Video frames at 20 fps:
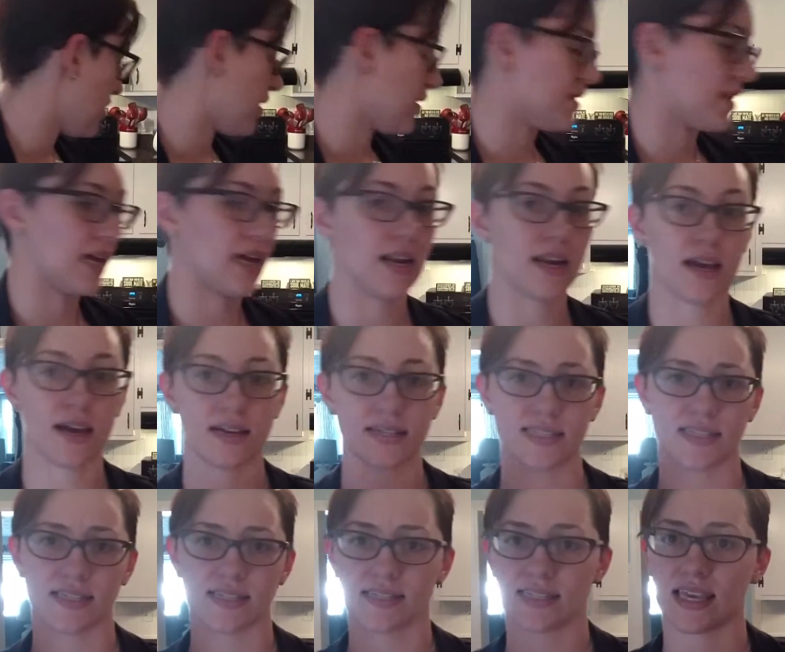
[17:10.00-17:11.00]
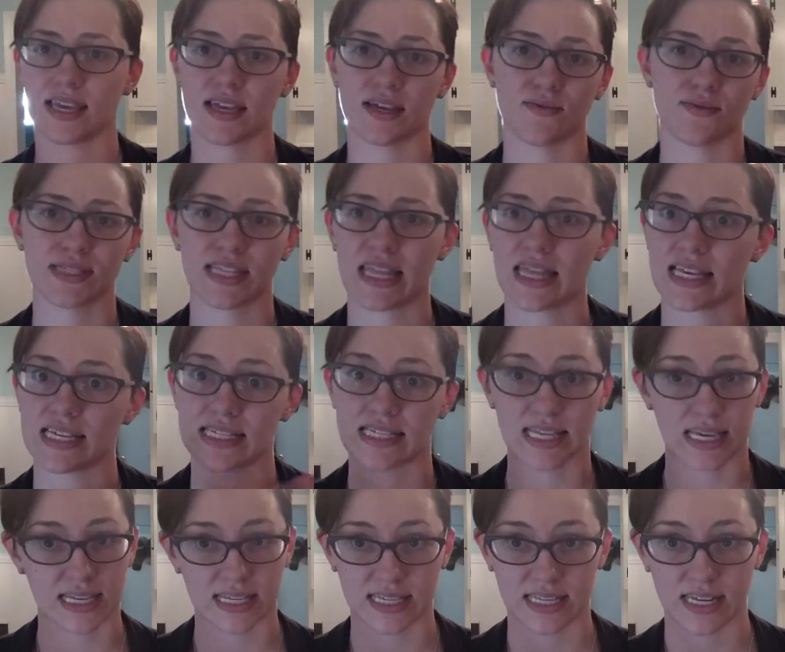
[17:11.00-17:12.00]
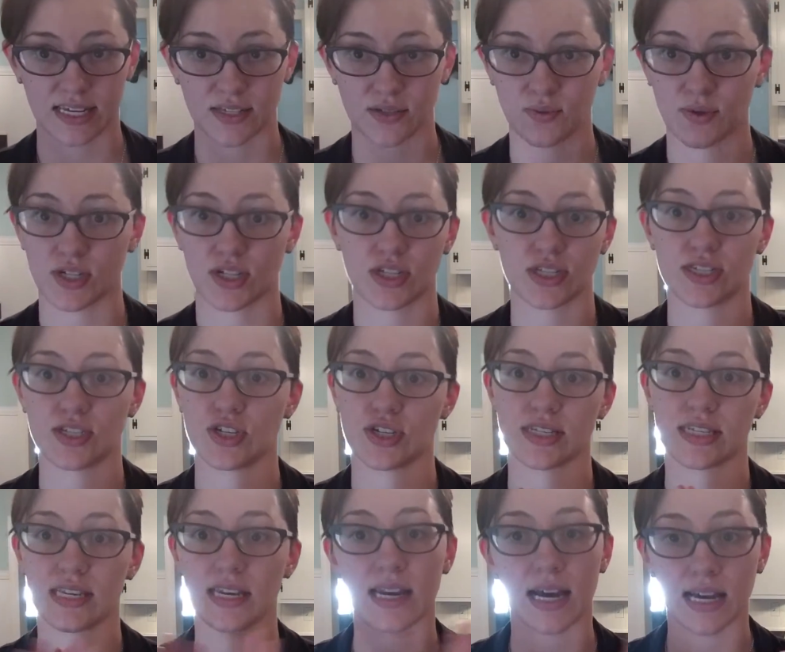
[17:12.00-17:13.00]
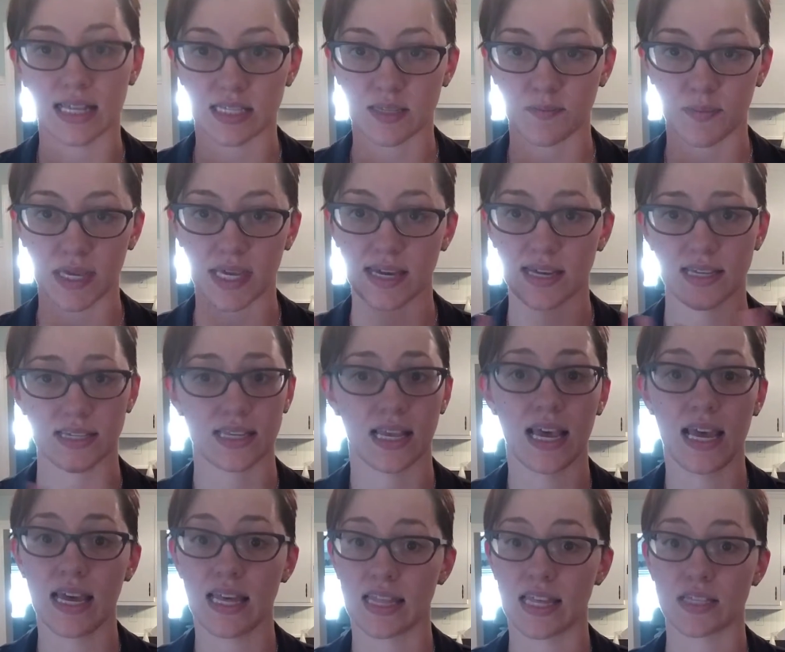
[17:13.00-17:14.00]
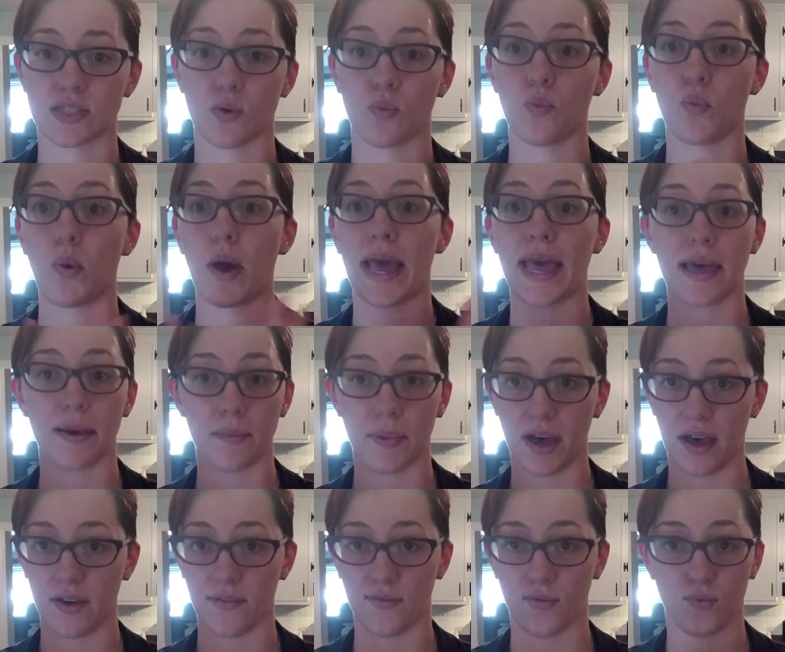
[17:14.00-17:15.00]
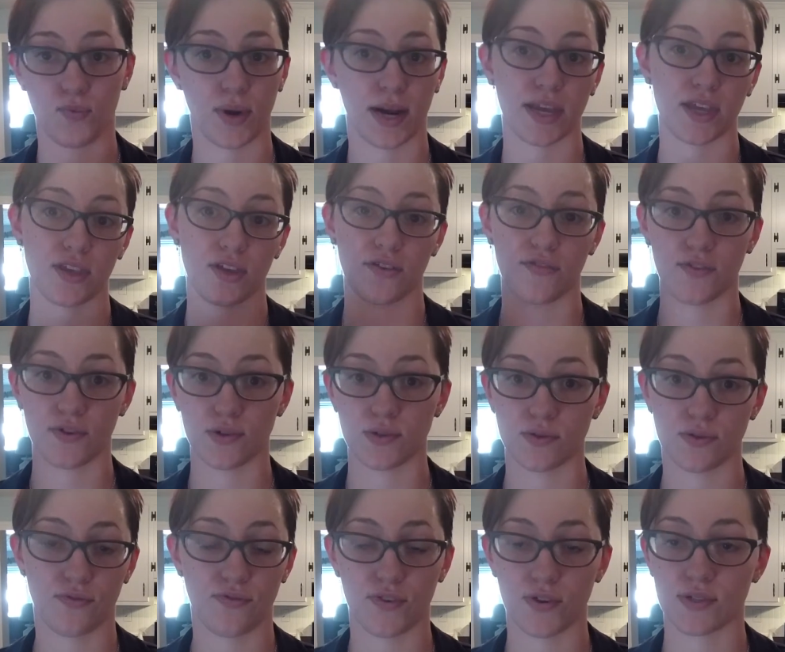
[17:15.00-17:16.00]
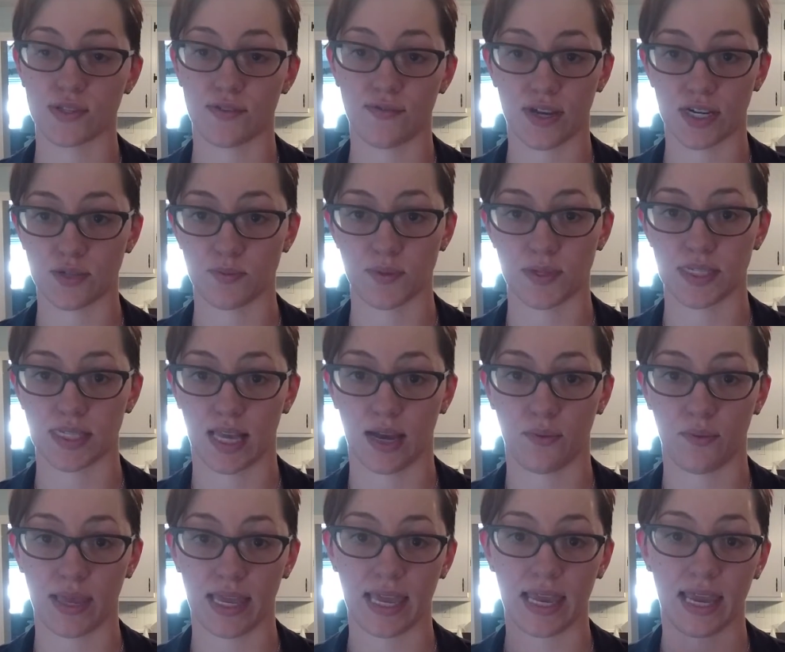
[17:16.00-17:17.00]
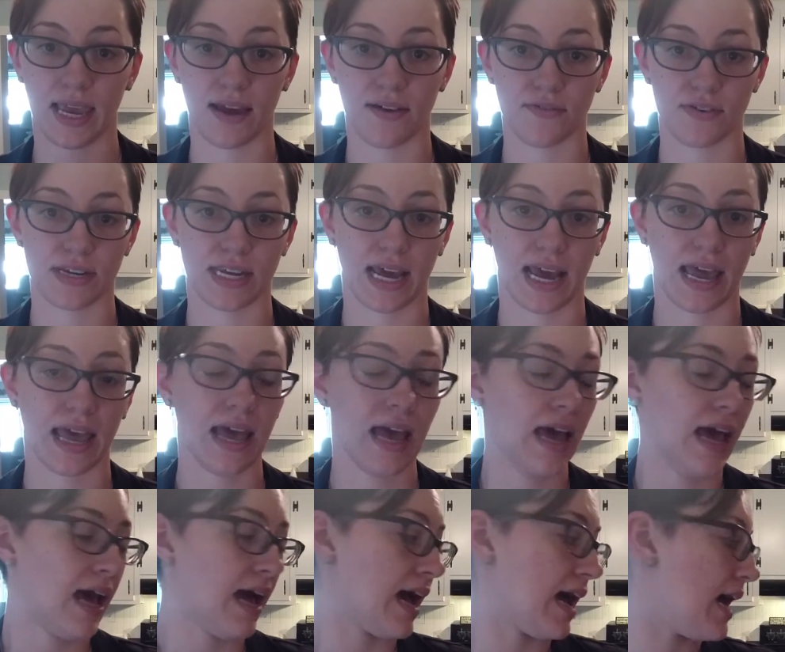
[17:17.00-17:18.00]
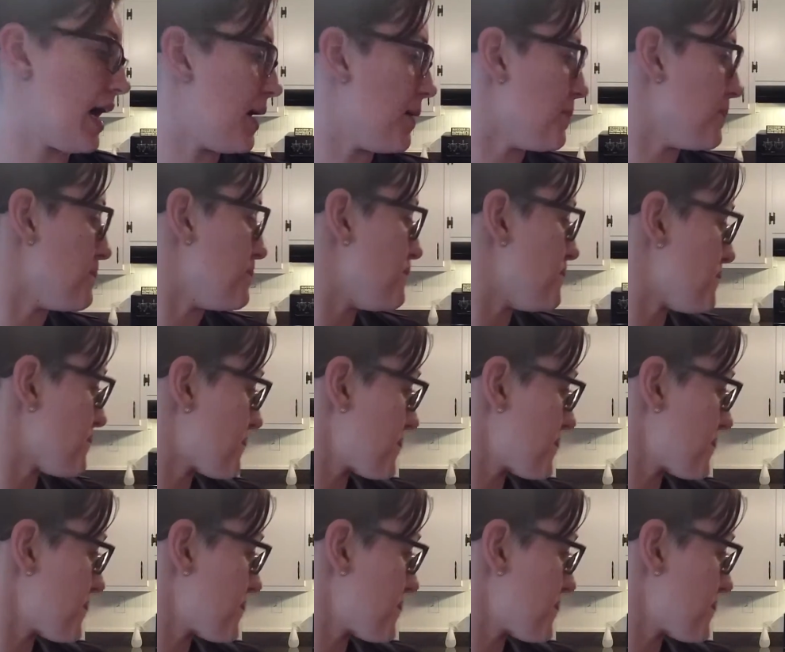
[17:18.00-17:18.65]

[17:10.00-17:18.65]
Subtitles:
on the antioxidant scale it was in the 60s, which is just nuts because that's way above regular fruits and vegetables that we eat every day. And